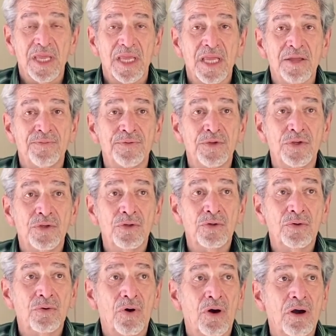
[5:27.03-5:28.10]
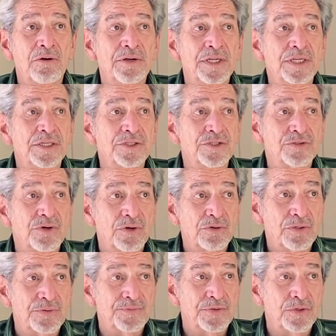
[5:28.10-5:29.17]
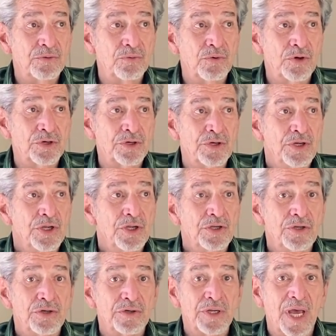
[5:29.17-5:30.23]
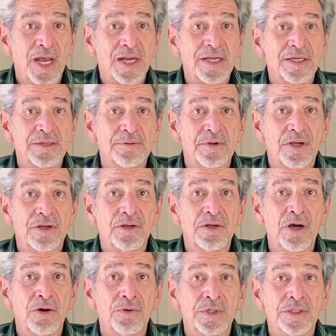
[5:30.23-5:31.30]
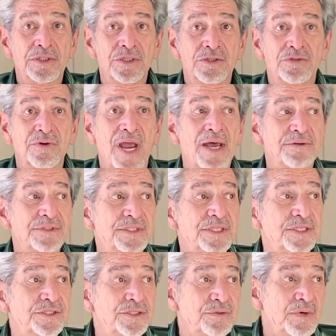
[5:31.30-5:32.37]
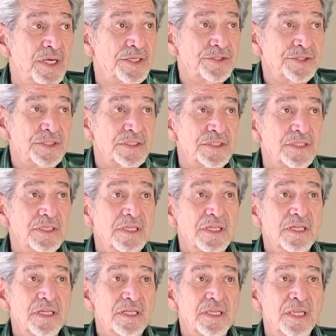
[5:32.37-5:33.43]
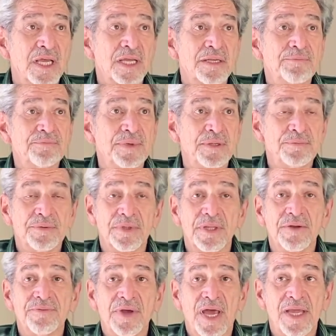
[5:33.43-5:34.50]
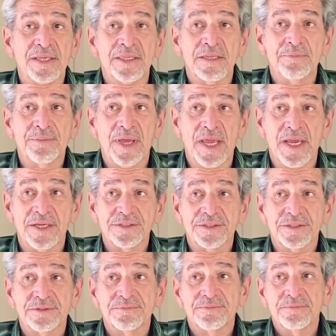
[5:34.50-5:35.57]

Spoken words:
If you are in control of your water, you're not going to go into drought situations like people have had in the past.